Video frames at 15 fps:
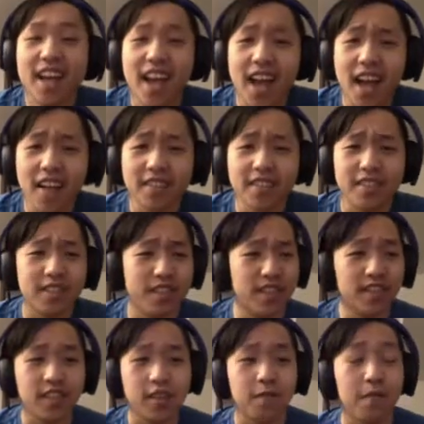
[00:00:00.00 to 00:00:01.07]

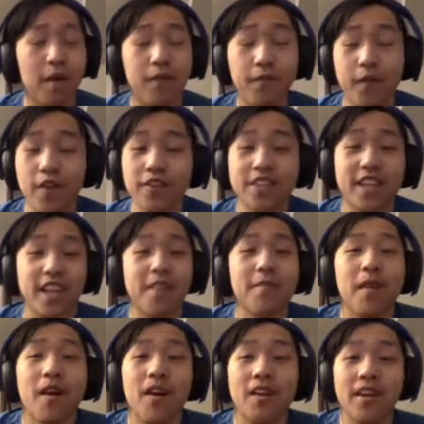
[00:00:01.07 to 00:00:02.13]
this is my first game
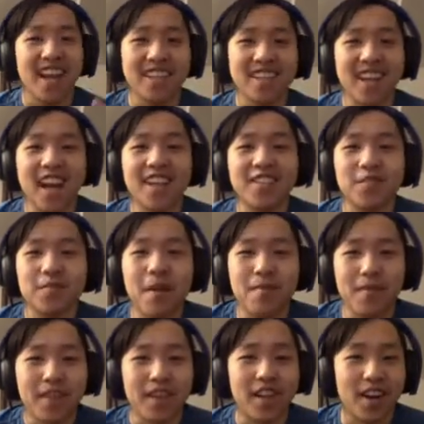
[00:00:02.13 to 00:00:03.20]
on as an ISO
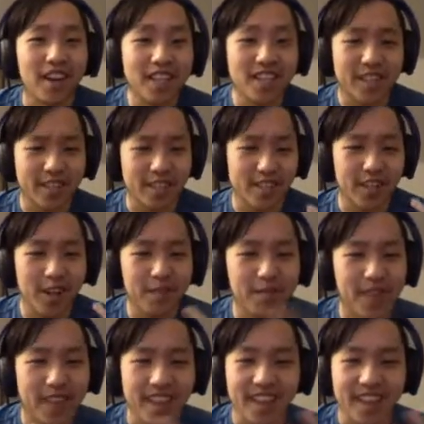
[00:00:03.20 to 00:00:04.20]
member. You know, it's just something